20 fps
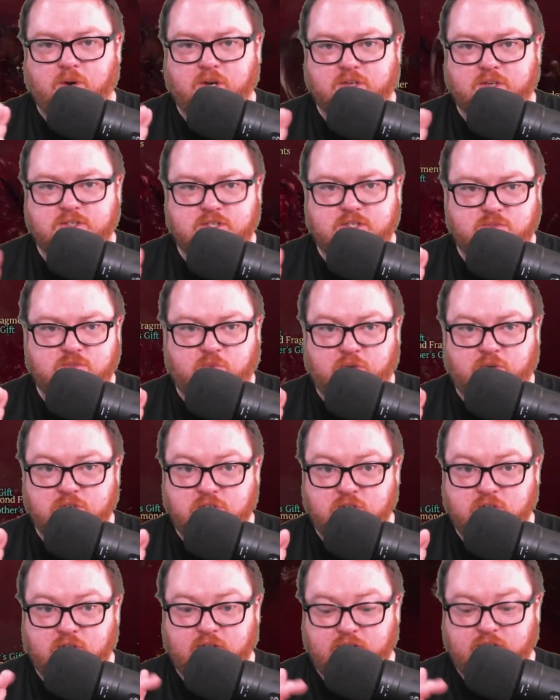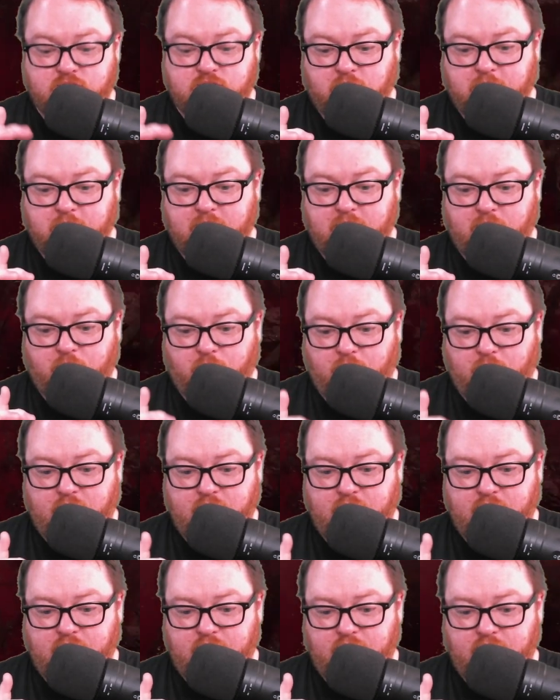is once you're in Torment
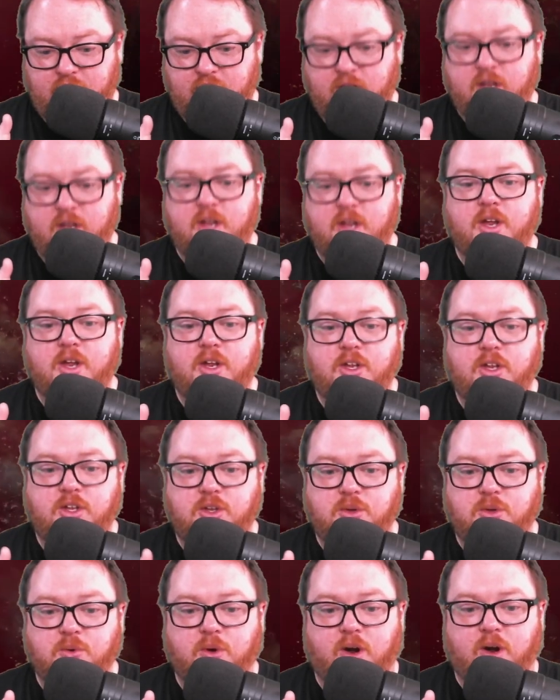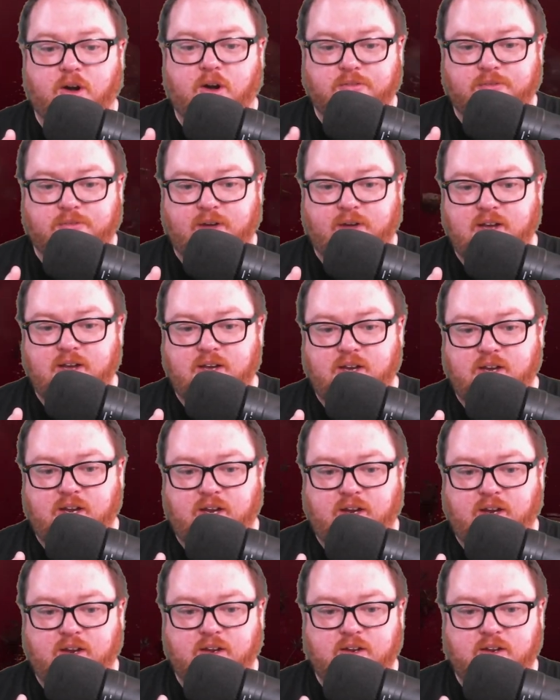1, you are finding
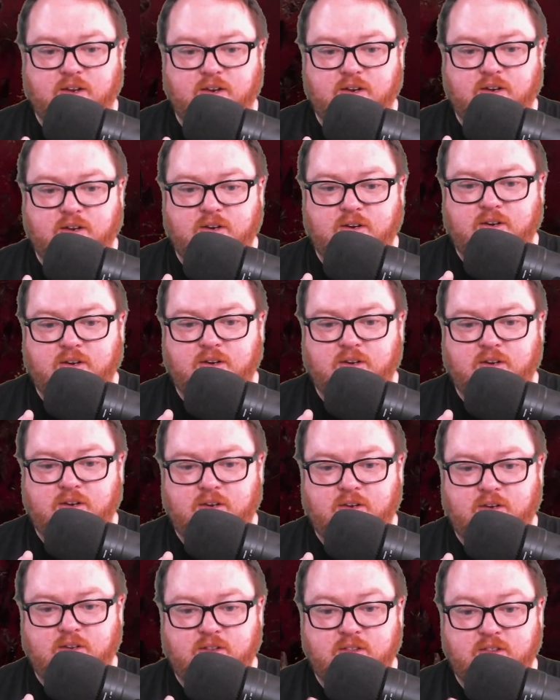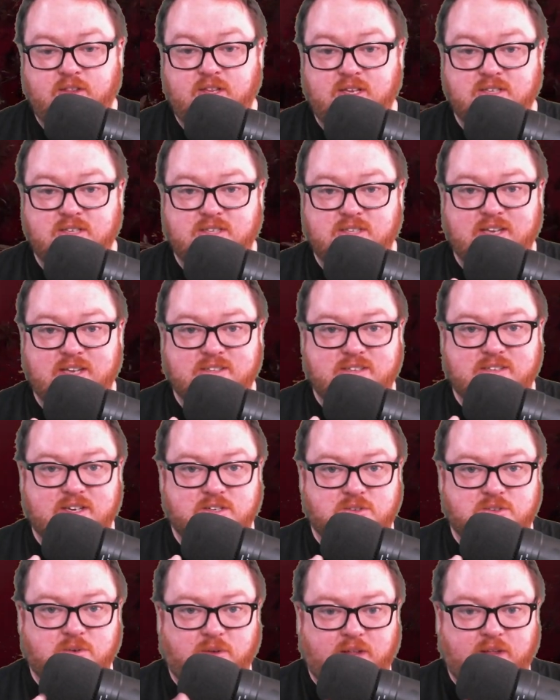these
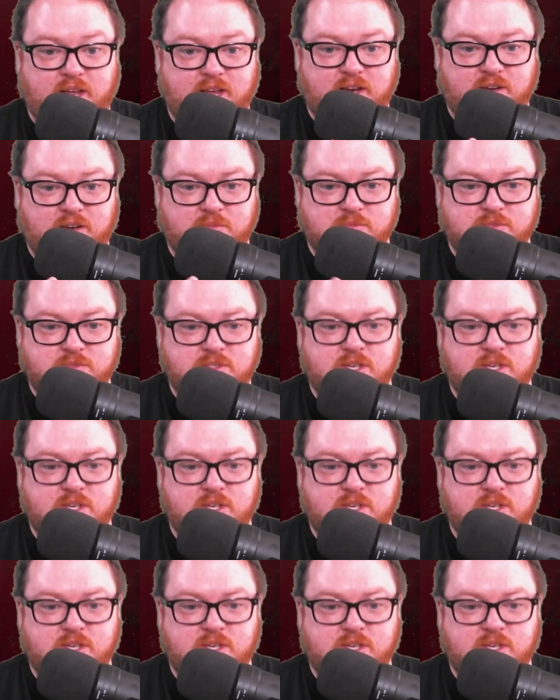ancestral items.